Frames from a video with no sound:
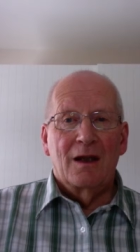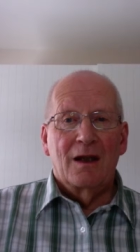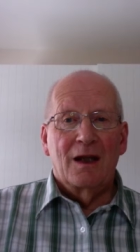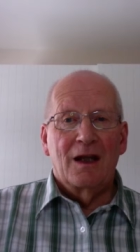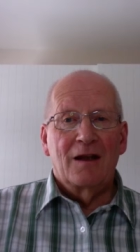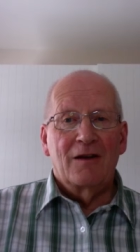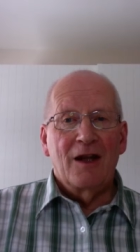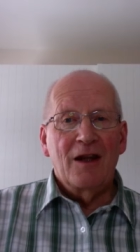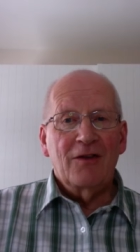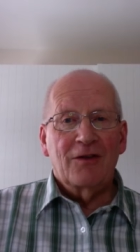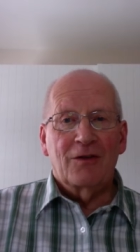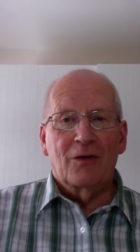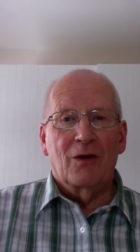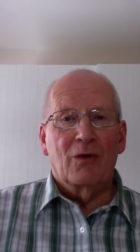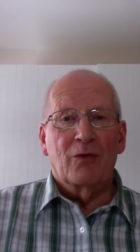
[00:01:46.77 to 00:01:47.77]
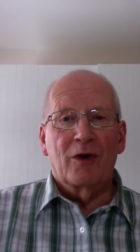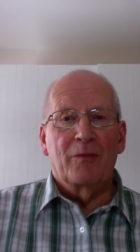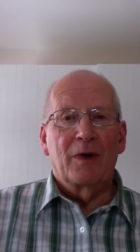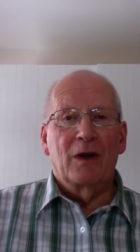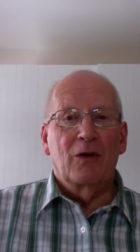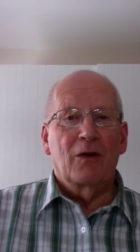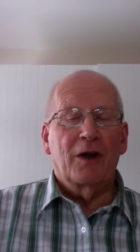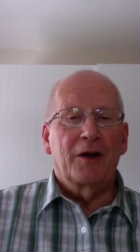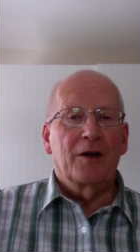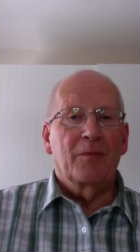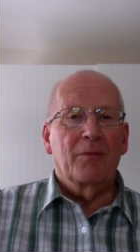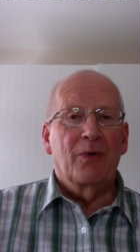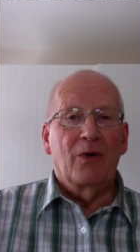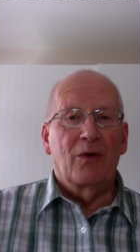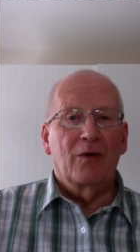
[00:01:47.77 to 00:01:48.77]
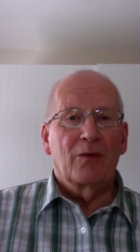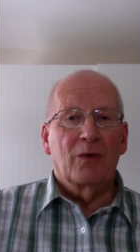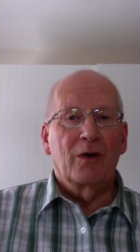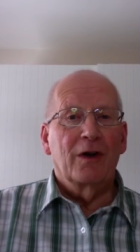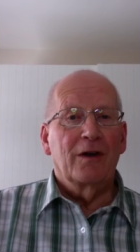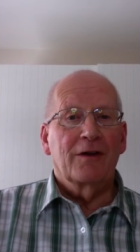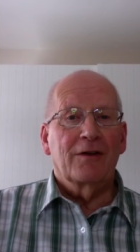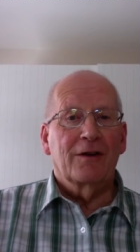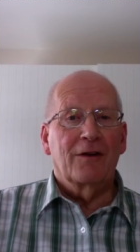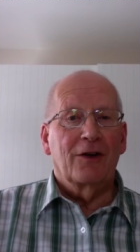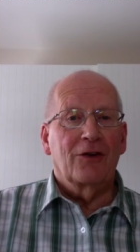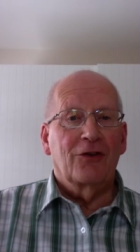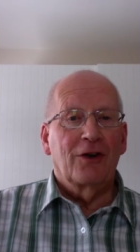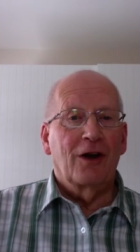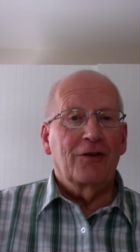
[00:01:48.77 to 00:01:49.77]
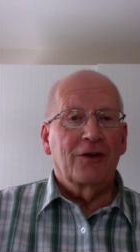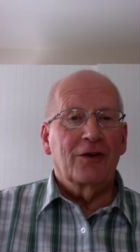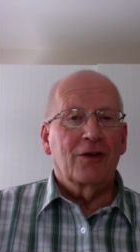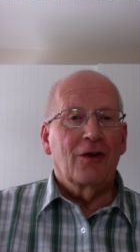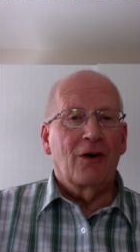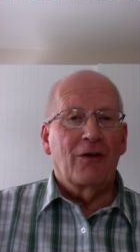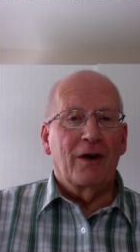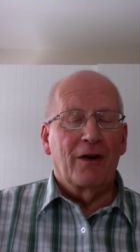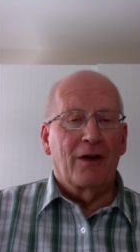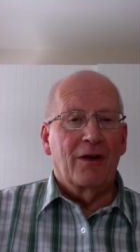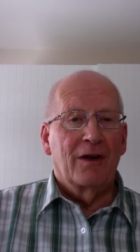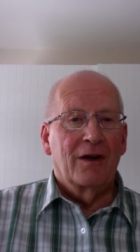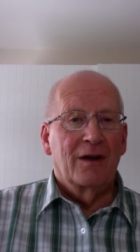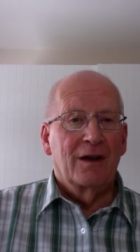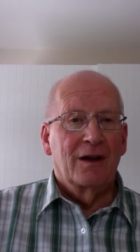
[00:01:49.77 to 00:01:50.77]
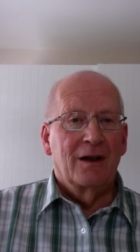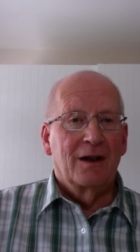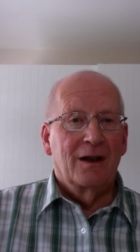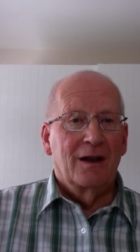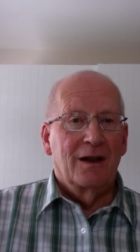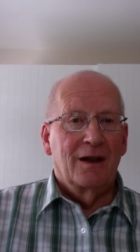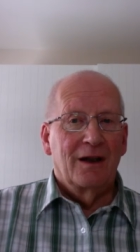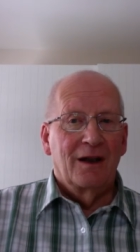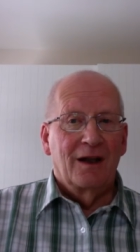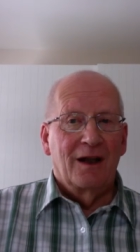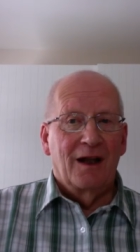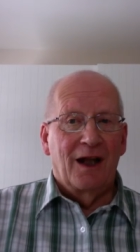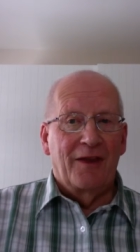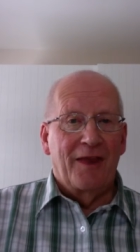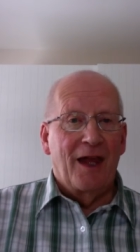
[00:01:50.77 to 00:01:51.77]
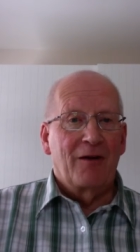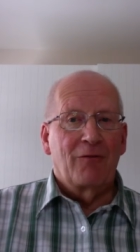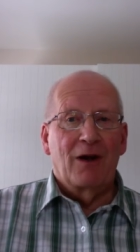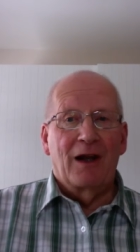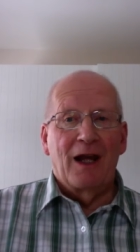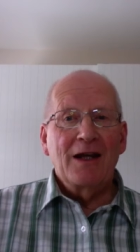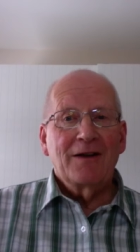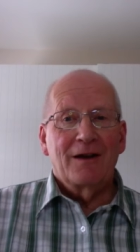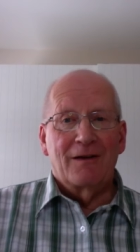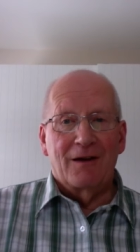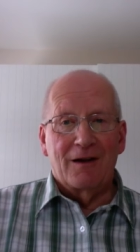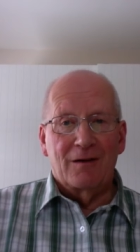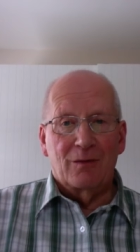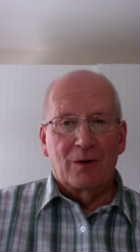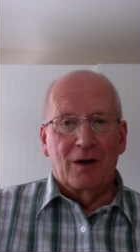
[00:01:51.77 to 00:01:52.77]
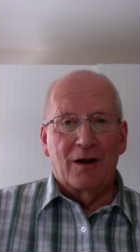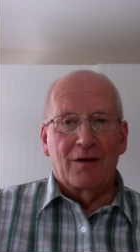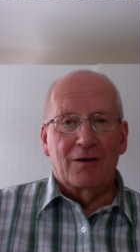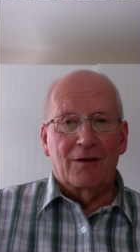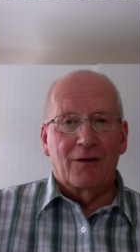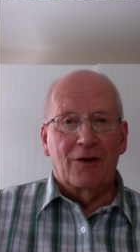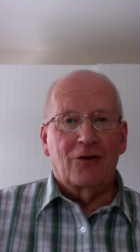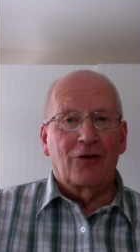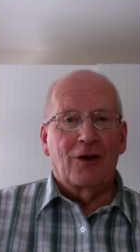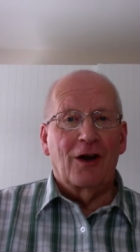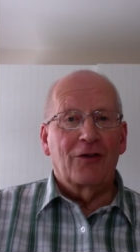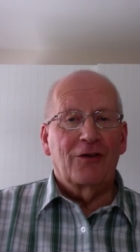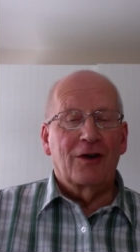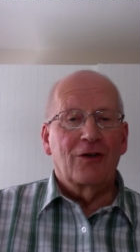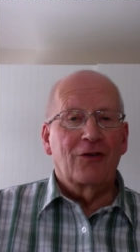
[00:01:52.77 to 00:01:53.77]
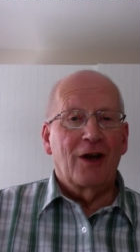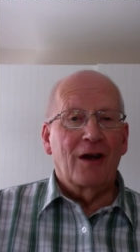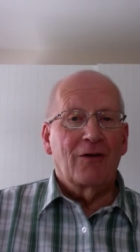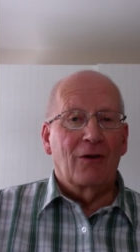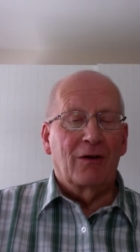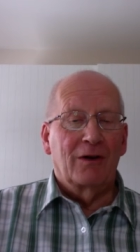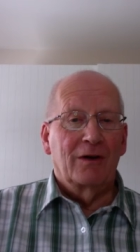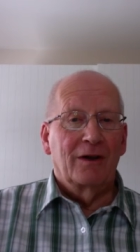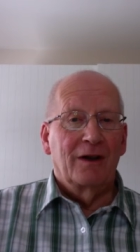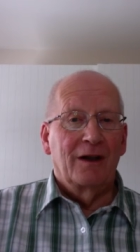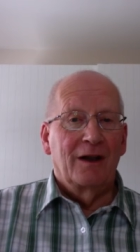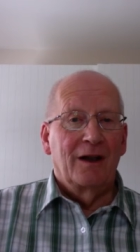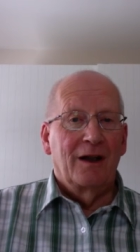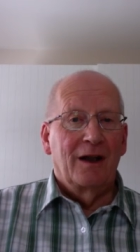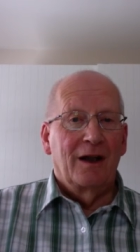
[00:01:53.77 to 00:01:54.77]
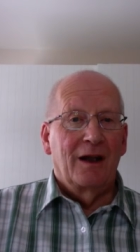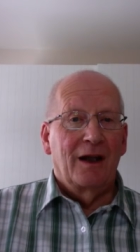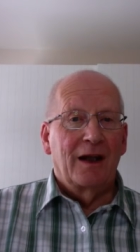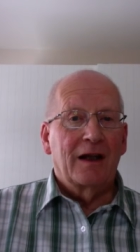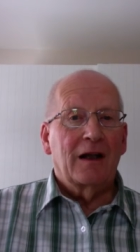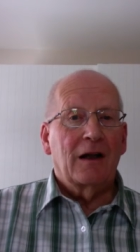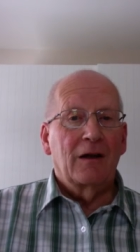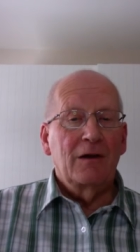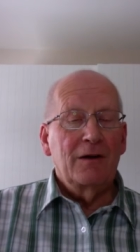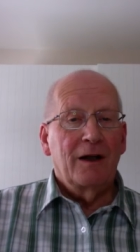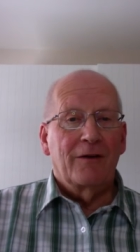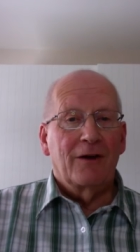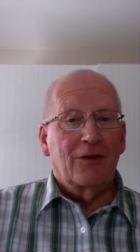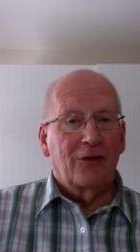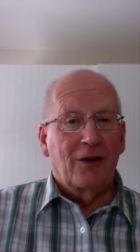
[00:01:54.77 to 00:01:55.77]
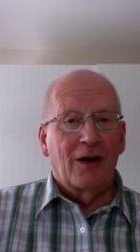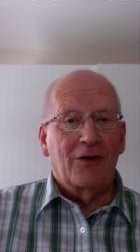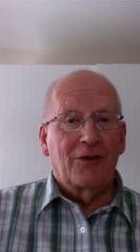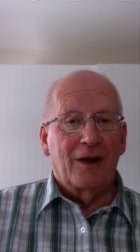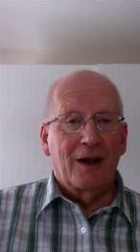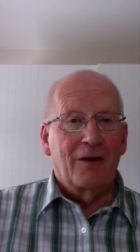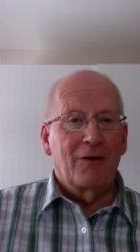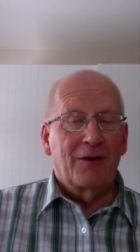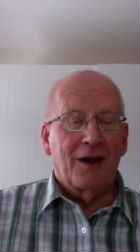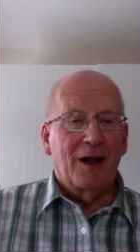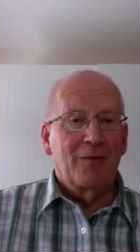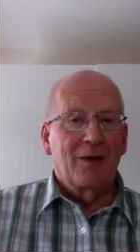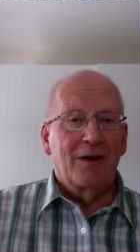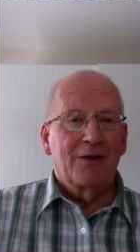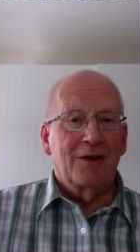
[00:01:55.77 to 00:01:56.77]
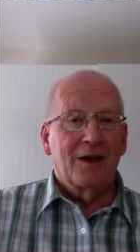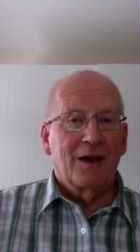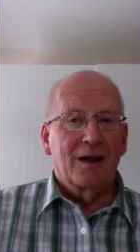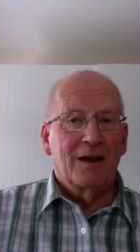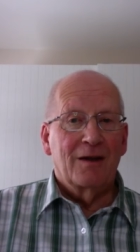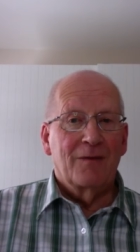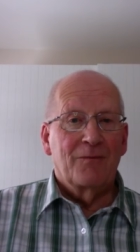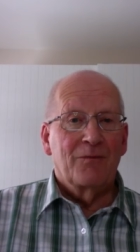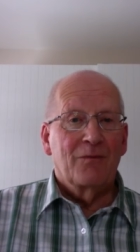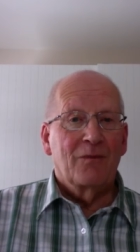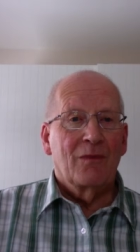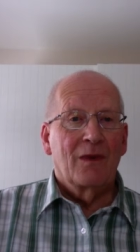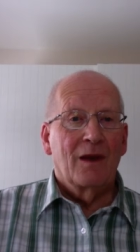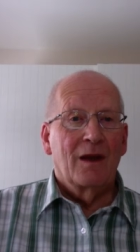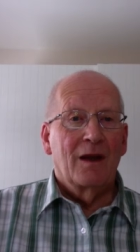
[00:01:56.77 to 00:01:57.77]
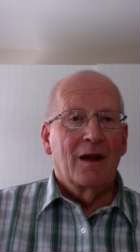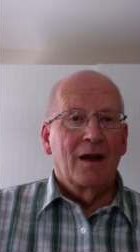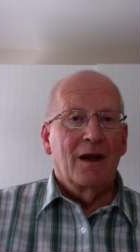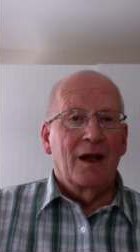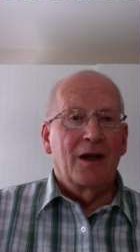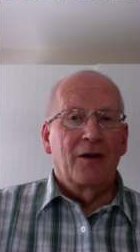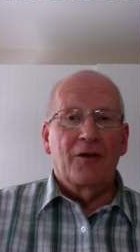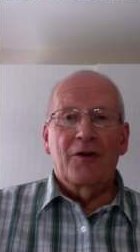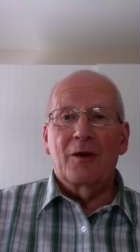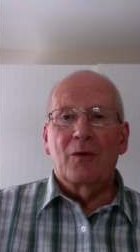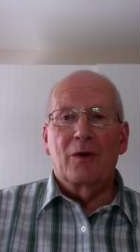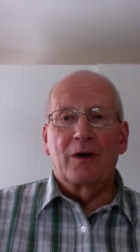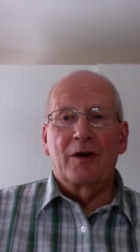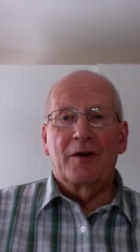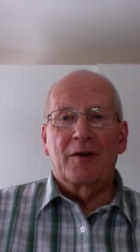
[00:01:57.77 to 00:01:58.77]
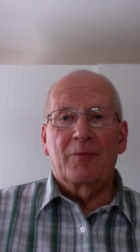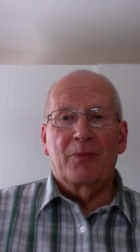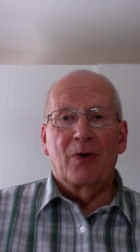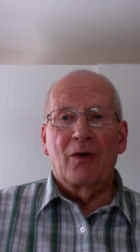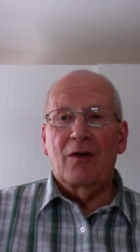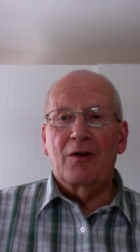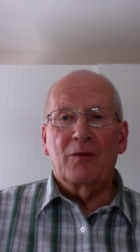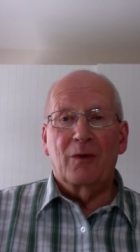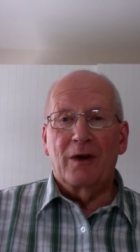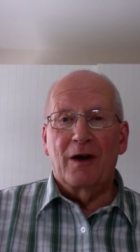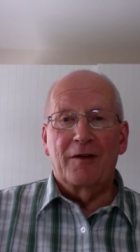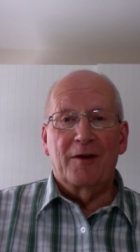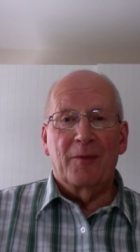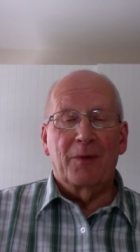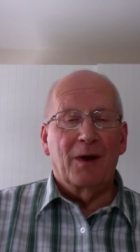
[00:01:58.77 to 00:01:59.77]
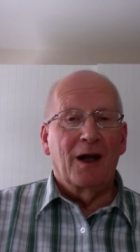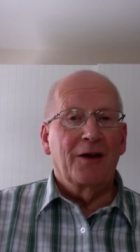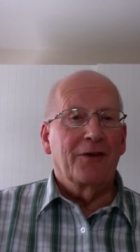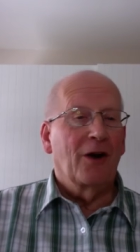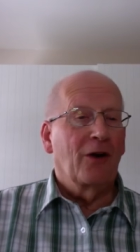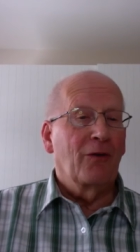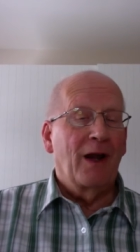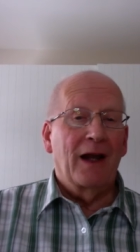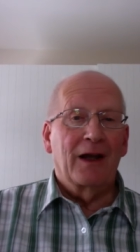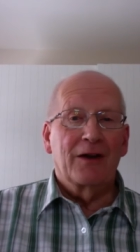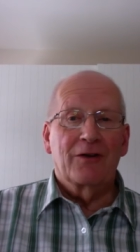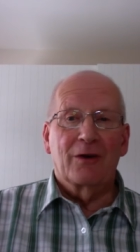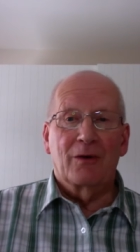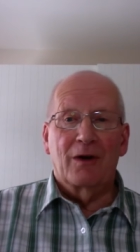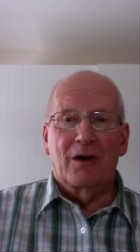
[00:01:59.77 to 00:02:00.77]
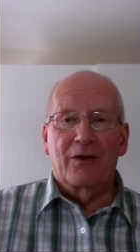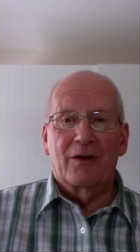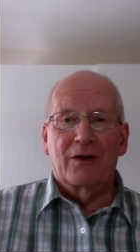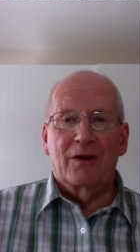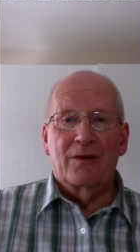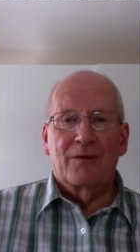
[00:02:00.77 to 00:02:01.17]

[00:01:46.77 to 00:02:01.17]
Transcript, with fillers: In this talk, we'll be looking at Paul's words to the church at Corinth, and then relating these words to the church in general, including the church here at ABC. In other words, Paul's words apply directly to us.